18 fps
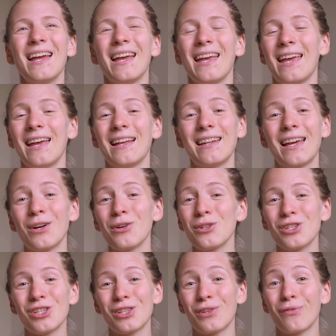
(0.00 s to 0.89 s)
And I
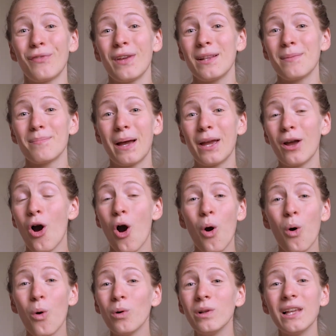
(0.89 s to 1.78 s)
could just fit my
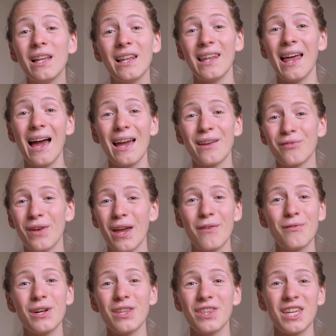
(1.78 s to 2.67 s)
whole life,
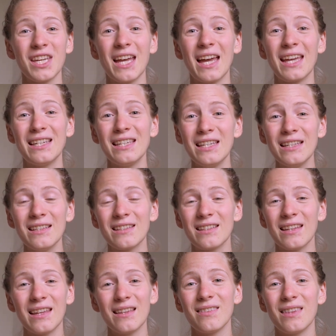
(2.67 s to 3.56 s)
everything I
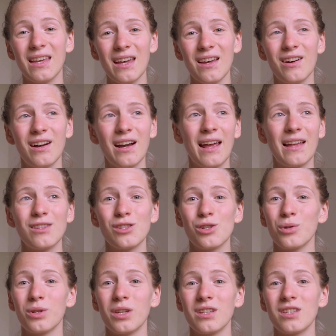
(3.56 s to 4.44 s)
needed in there, and
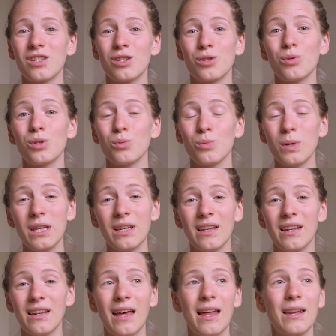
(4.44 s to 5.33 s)
took it to
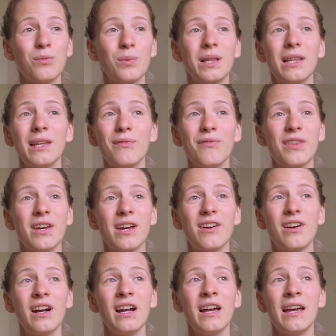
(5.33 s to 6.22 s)
Sweden, and we lived
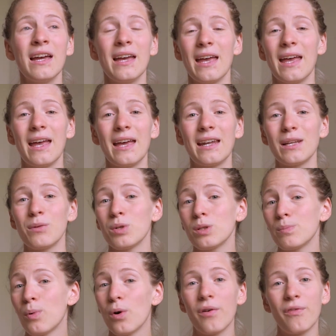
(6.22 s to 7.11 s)
there, and it
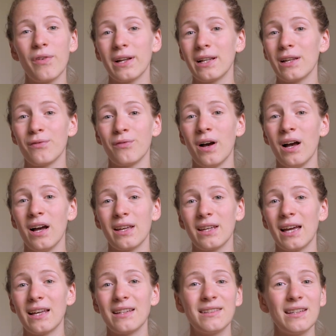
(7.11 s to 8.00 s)
was perfectly
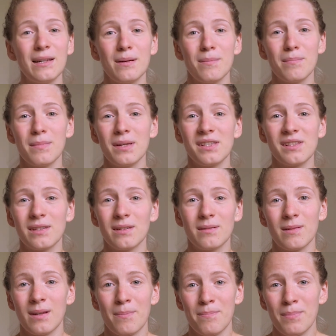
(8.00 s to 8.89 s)
fine. I didn't miss
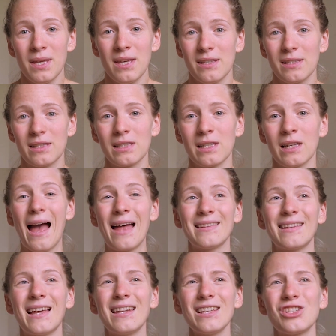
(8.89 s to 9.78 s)
a piece.
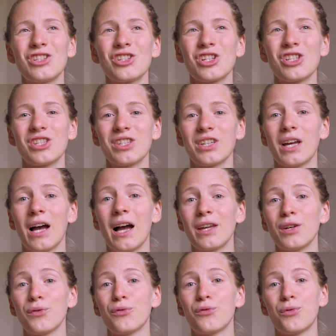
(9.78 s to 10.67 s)
And that is just the
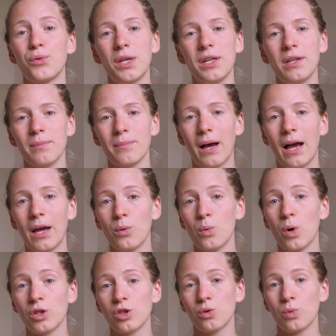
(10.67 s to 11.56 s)
kind of freedom I
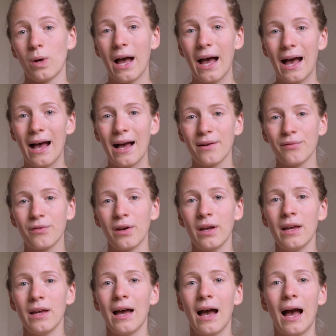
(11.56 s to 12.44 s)
want to have.
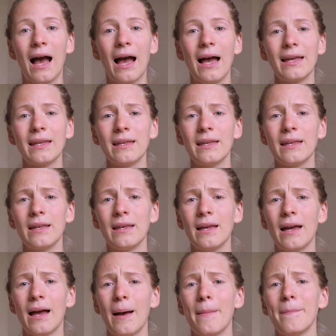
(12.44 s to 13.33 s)

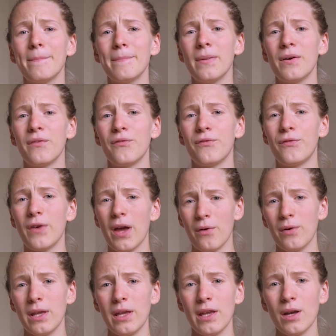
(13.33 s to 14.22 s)
I am
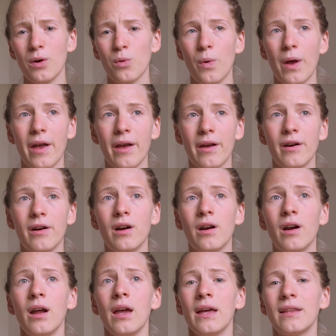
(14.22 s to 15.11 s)
very
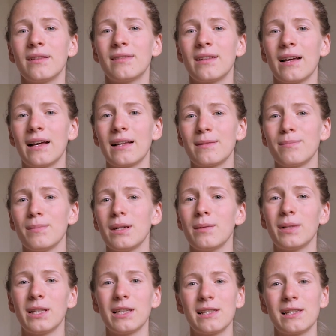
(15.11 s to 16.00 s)
aware that
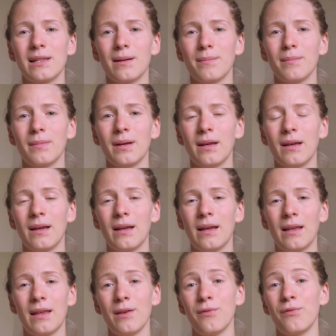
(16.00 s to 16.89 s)
minimalism
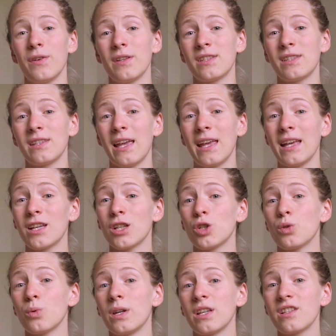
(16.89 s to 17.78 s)
if it's taken
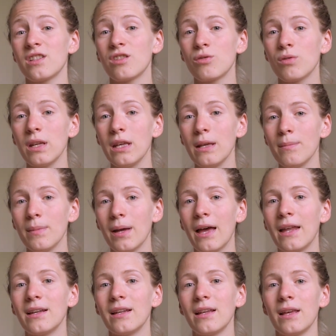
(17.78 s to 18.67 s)
to an extreme
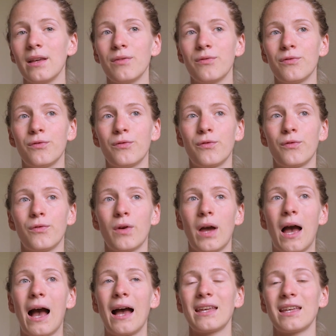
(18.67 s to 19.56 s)
and if
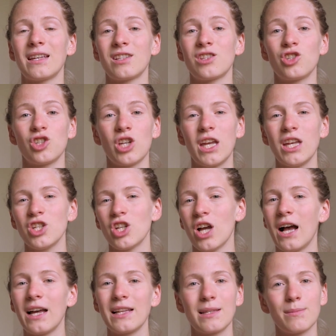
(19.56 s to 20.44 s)
I exchange
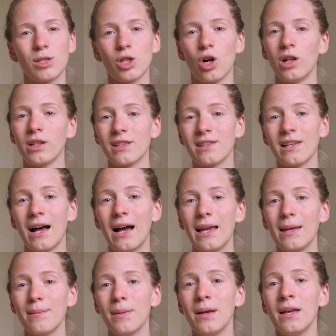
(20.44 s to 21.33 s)
items all the
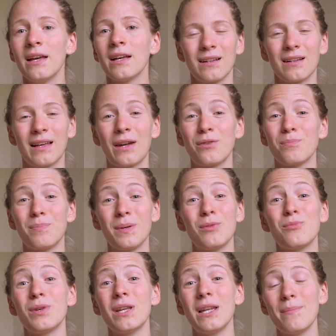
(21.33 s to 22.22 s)
time can
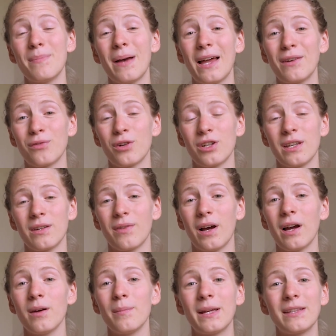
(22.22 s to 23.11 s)
be really bad for the
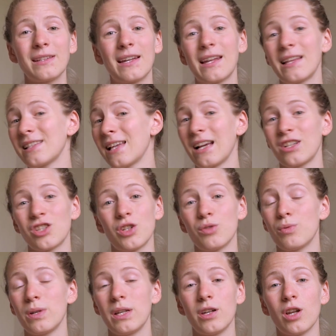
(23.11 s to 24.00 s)
environment. And that's
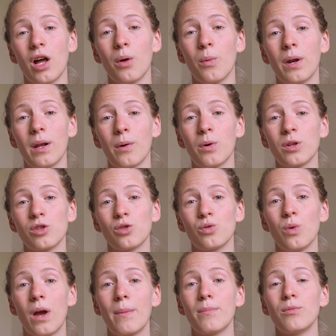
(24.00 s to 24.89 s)
actually really not what I want to
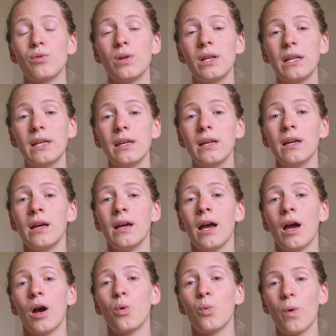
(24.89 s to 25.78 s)
do. I'm really
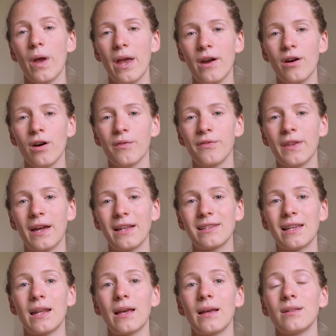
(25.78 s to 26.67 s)
aware of that
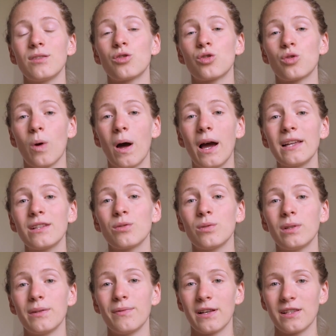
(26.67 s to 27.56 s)
and I try to
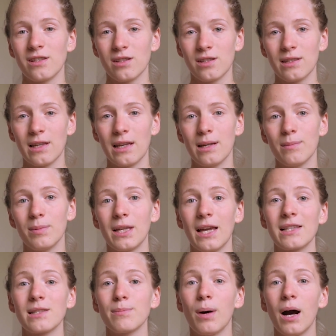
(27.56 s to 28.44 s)
live as
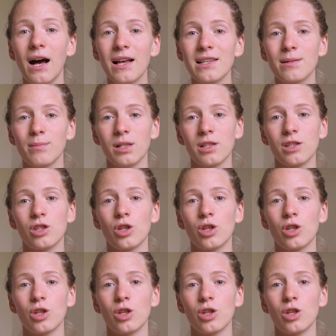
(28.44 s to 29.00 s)
sustainably as possible.